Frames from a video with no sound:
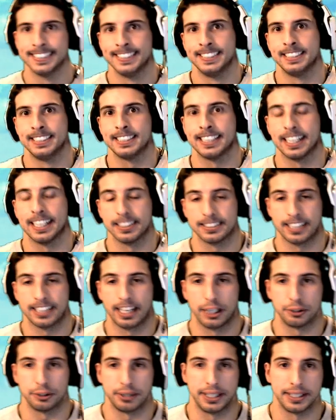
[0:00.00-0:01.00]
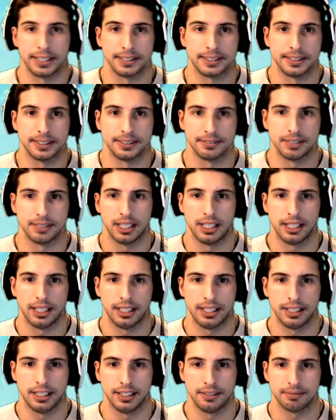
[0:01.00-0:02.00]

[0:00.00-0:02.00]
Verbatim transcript: Gotta stay hydrated. Uh,